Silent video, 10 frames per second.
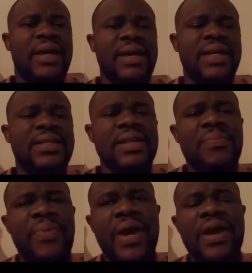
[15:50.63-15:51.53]
creating a
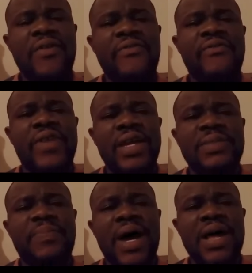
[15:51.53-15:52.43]

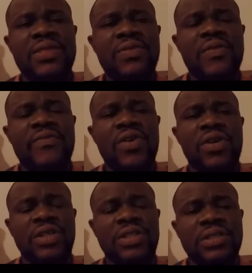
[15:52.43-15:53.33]
perfect path
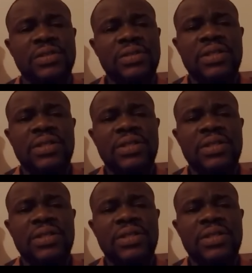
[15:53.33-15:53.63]
for us.